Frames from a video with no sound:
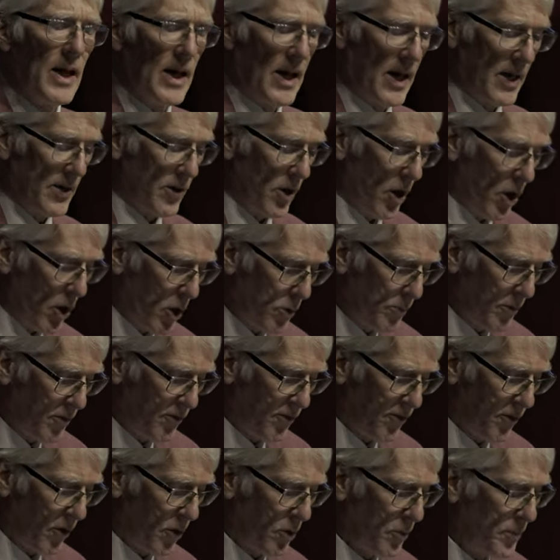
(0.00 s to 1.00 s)
and
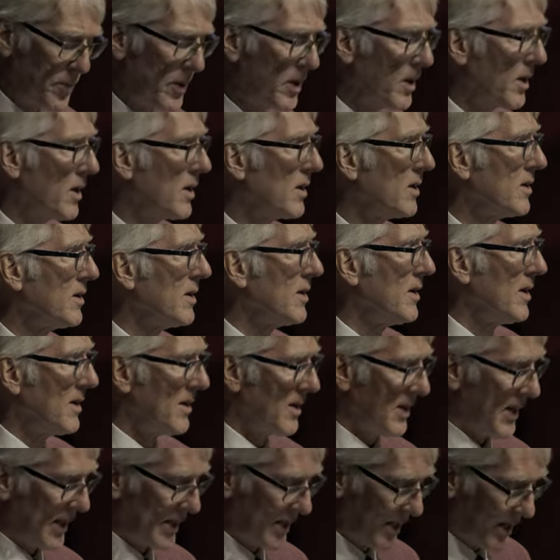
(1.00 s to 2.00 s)
homophobia
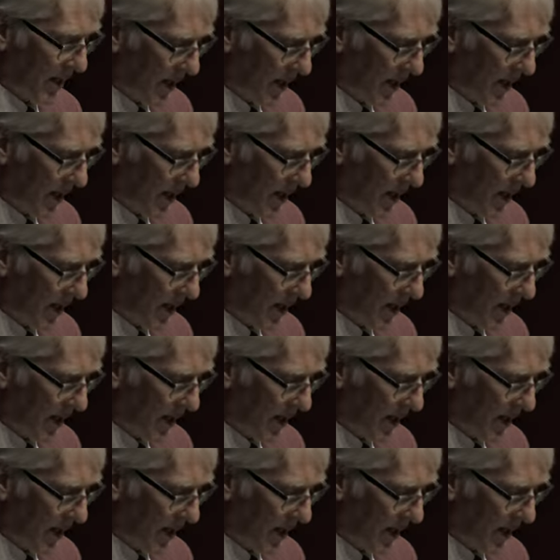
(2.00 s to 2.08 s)
and